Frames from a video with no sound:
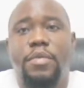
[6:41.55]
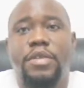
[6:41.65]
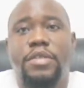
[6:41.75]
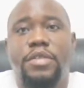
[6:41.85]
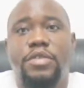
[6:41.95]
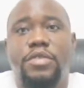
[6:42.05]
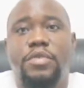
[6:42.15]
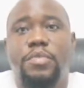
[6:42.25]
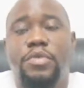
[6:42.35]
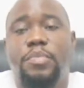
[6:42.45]
which is a
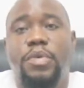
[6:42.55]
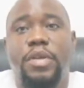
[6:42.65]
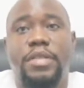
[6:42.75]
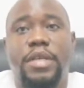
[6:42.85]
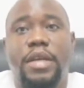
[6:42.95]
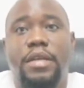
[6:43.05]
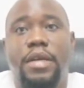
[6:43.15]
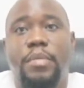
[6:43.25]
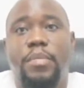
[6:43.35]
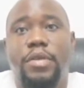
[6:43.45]
youth policy
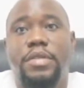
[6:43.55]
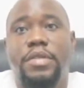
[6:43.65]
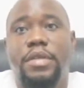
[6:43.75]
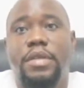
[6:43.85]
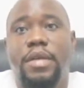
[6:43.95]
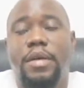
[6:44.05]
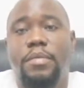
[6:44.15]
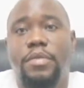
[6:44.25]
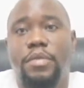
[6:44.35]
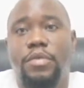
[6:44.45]
and policy
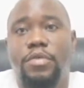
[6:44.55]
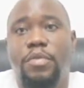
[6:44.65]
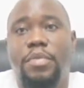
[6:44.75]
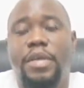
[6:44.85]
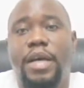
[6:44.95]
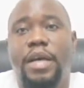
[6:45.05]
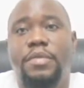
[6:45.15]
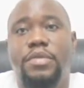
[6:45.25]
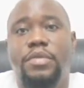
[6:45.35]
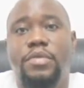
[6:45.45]
group that
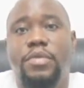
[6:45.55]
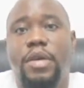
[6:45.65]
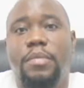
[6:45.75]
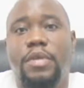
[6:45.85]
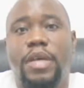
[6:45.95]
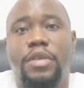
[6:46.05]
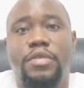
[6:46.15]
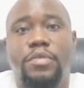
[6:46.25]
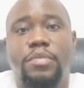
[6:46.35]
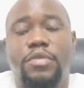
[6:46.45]
helps to get
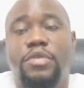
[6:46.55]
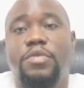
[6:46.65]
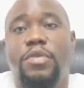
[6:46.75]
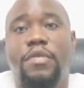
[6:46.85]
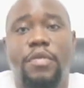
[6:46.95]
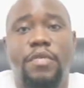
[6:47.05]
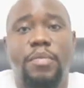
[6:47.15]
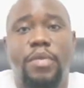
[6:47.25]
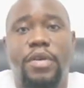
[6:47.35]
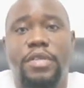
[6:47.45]
youth more involved
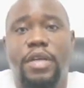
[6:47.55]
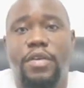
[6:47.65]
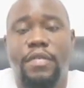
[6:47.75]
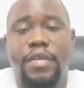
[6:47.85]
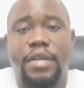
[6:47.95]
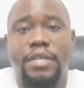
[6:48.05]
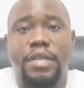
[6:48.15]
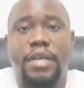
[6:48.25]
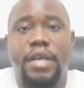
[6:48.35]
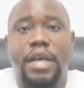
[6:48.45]
in policy and governance.